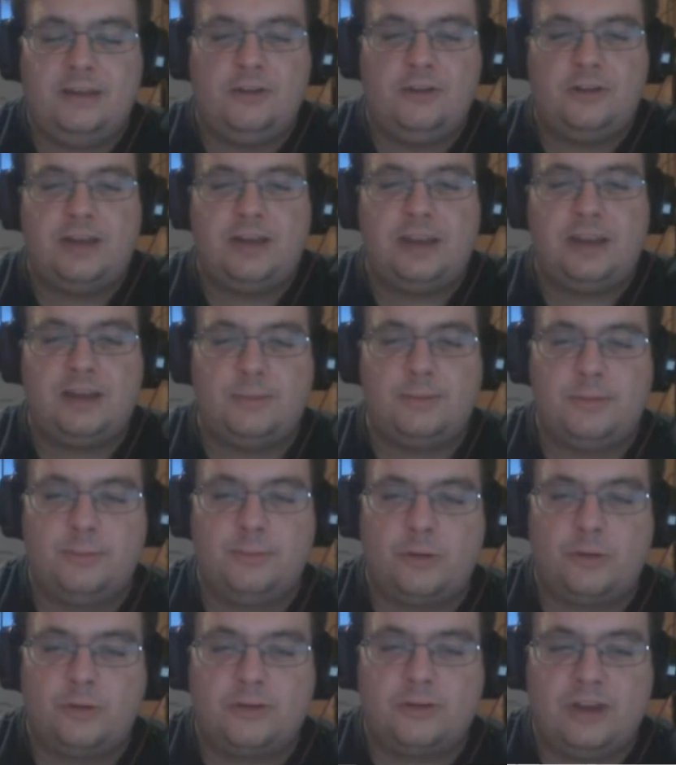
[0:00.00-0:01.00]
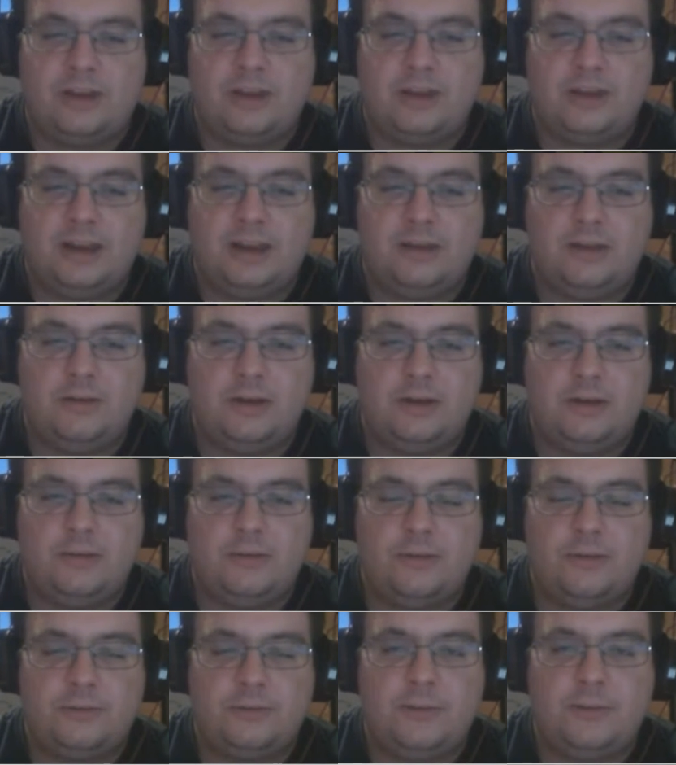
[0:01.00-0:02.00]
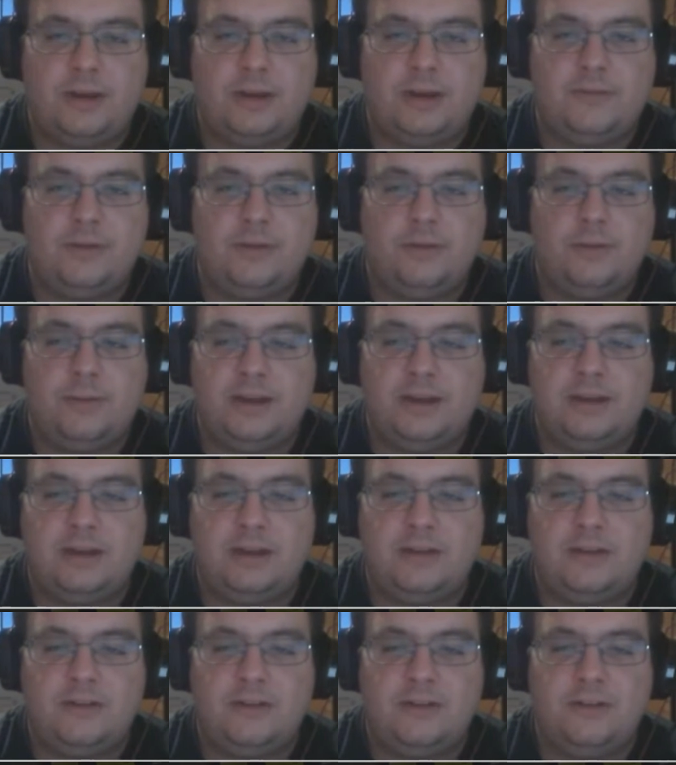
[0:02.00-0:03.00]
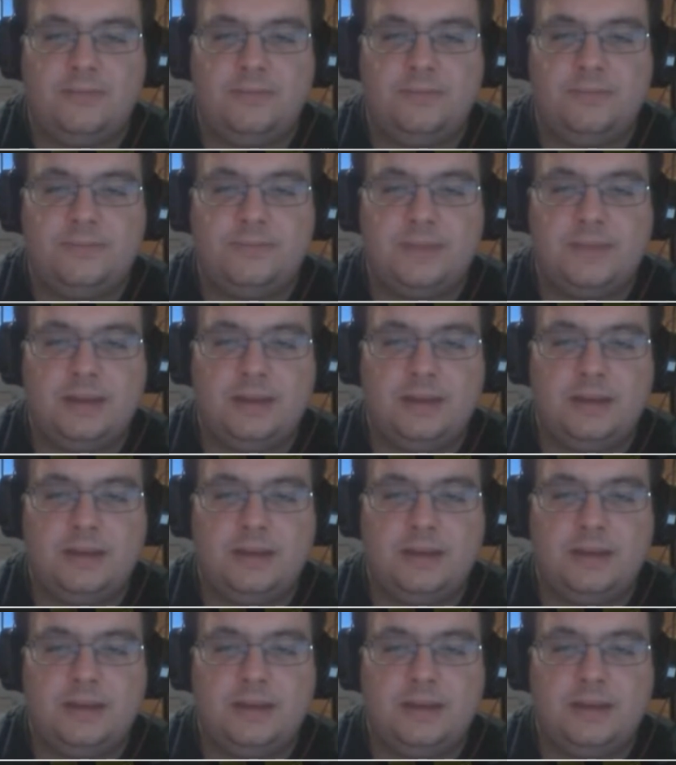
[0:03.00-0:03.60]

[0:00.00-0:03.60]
And then you slide up the box and can run into a spike if you don't pay attention.